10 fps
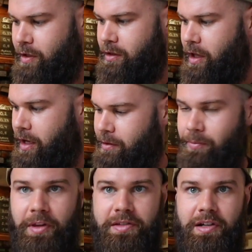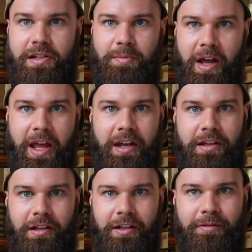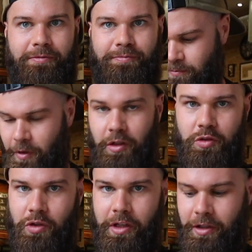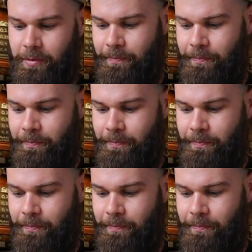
like the size of my head nearly. Looks really good.